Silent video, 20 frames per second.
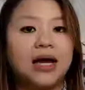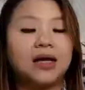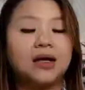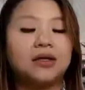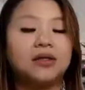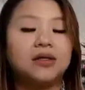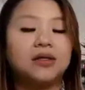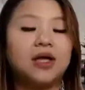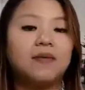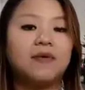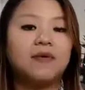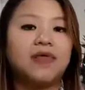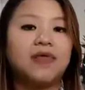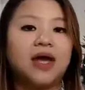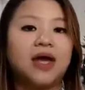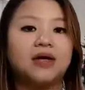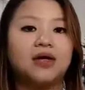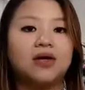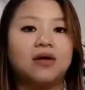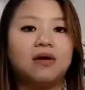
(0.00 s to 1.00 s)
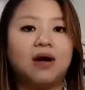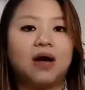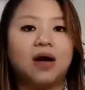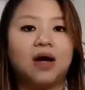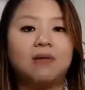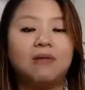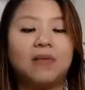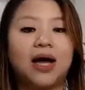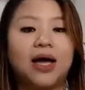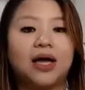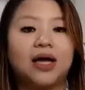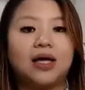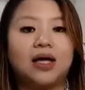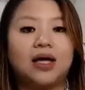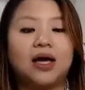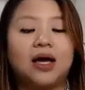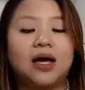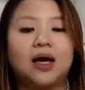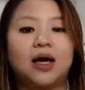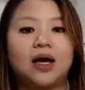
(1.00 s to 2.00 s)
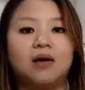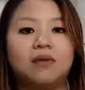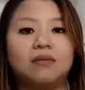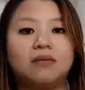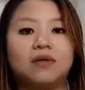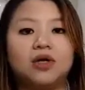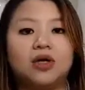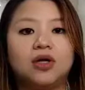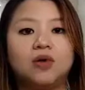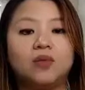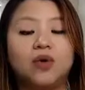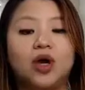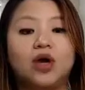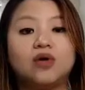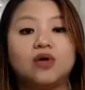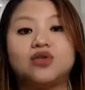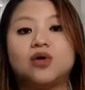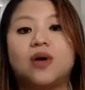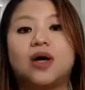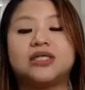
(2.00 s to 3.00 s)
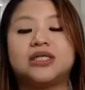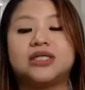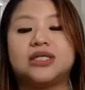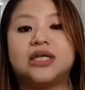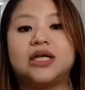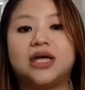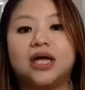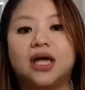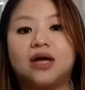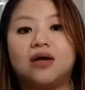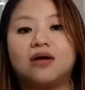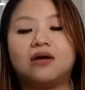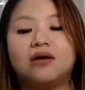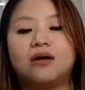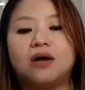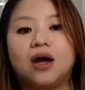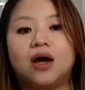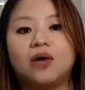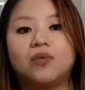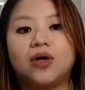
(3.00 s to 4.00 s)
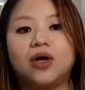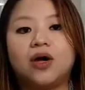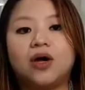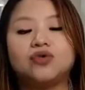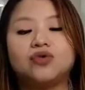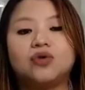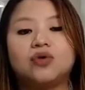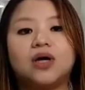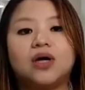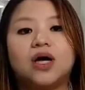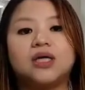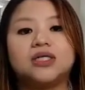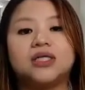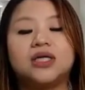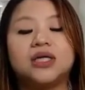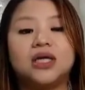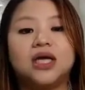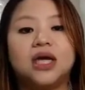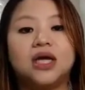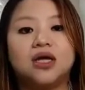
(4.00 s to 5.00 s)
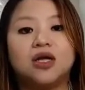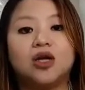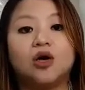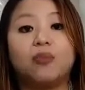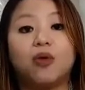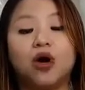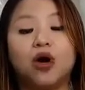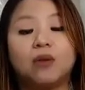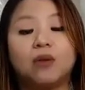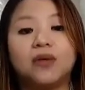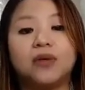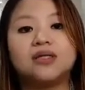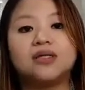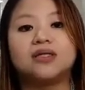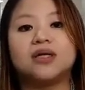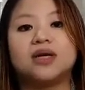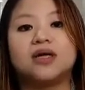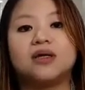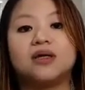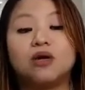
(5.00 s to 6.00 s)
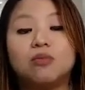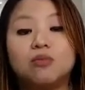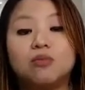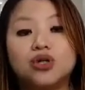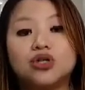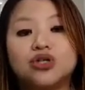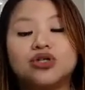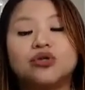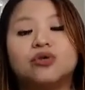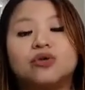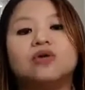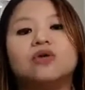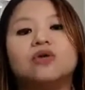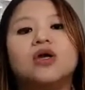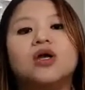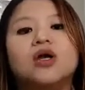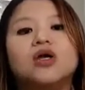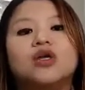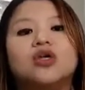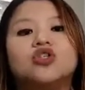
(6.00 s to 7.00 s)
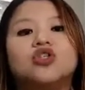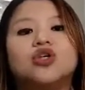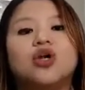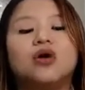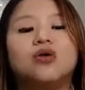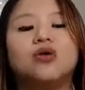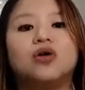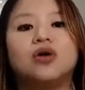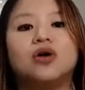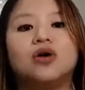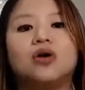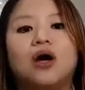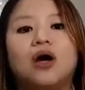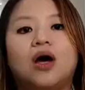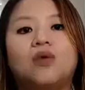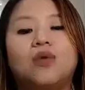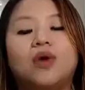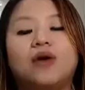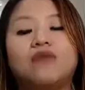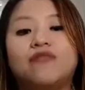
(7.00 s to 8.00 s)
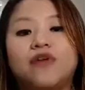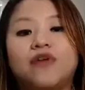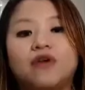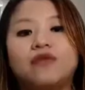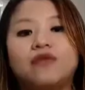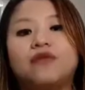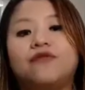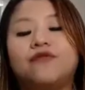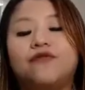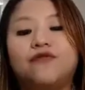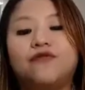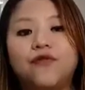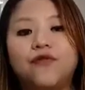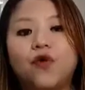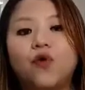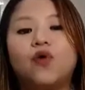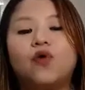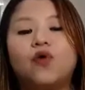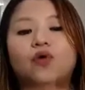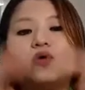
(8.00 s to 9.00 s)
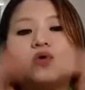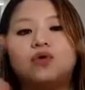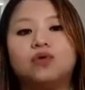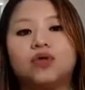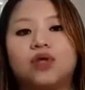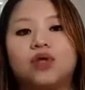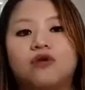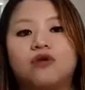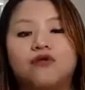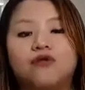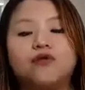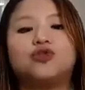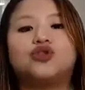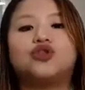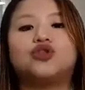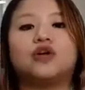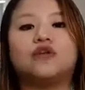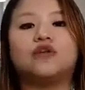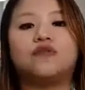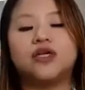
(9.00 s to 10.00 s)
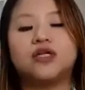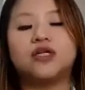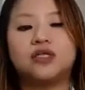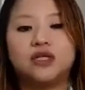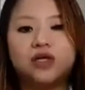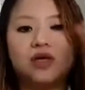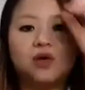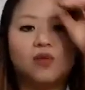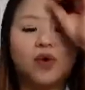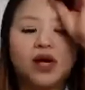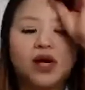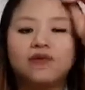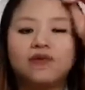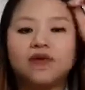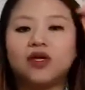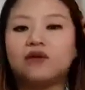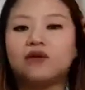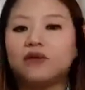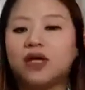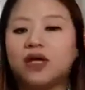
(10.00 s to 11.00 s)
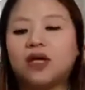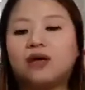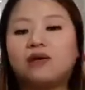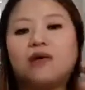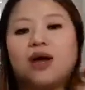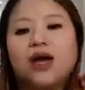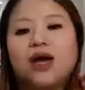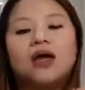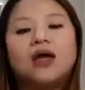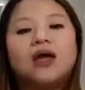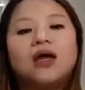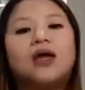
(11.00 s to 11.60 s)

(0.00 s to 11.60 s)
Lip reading: and on top of that, you know, you know, we also are syndicator. We also syndicate in apartments and commercial. So, you know, we are very full, you know, full service, you know, whatever you need, right?